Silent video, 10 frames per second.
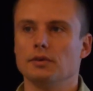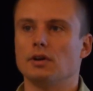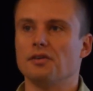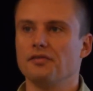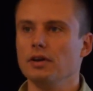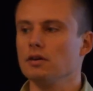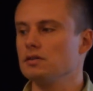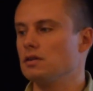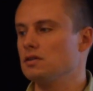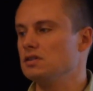And our
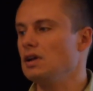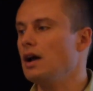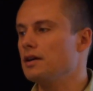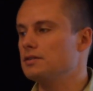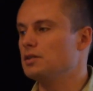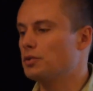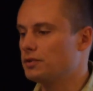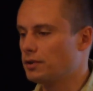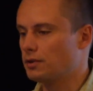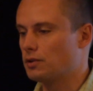fingers are sized a
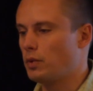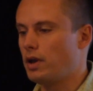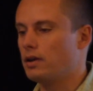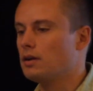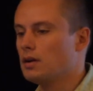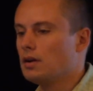particular way,